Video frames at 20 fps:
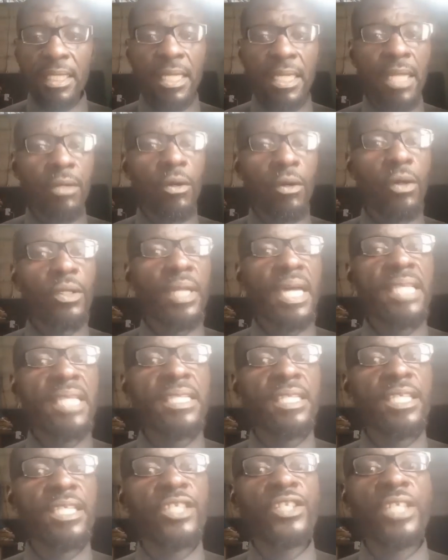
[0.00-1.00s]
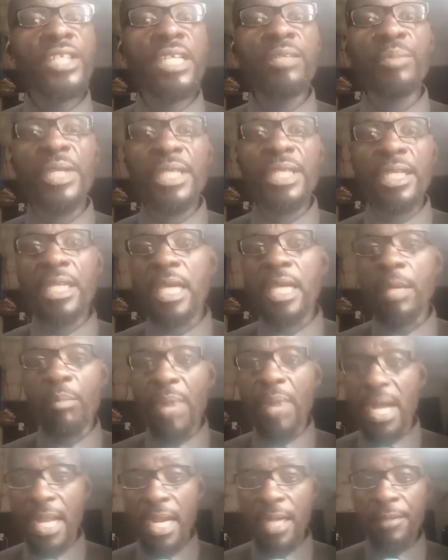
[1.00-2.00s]
And then under the ancient Benin
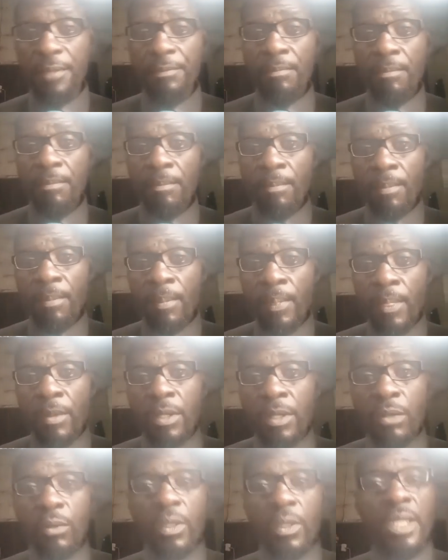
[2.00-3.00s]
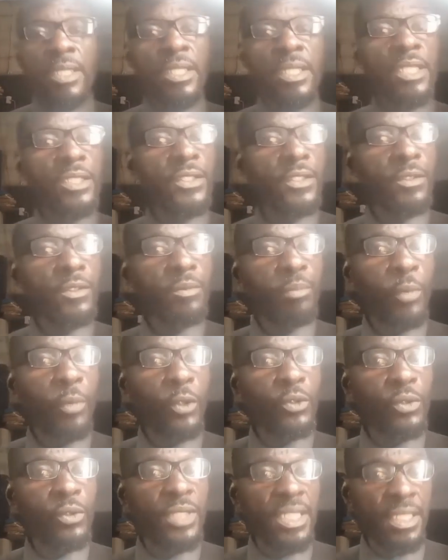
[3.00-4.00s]
Empire, when these
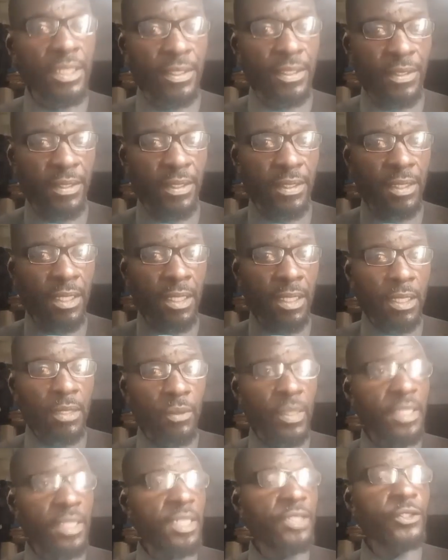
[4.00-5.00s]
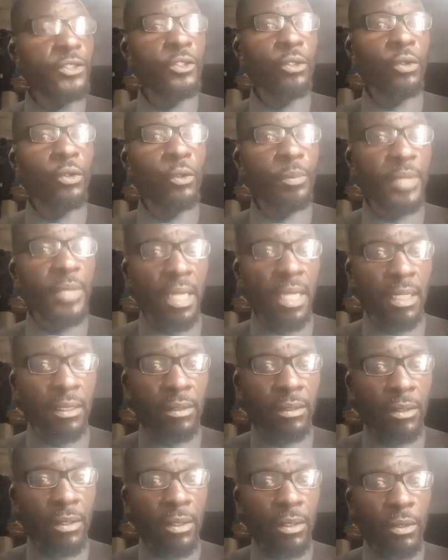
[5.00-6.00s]
Portuguese, when this
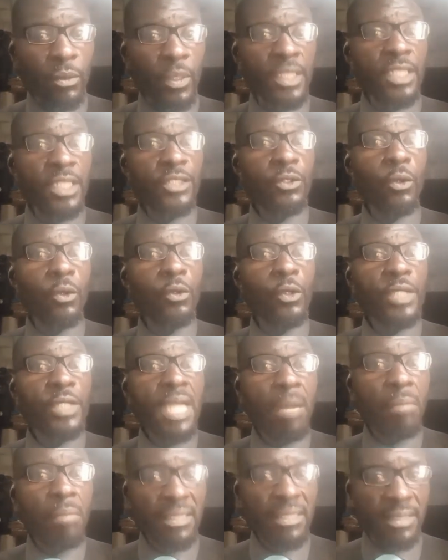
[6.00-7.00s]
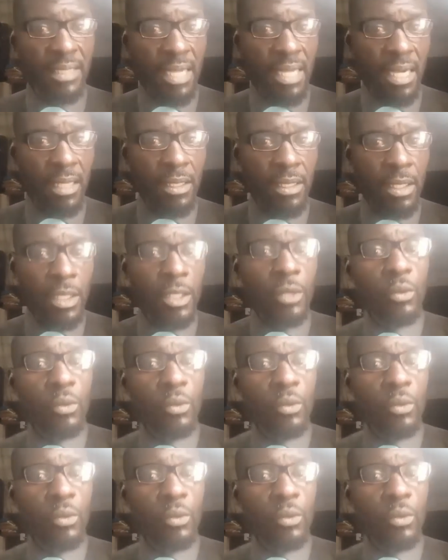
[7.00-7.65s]
European, when this colonial master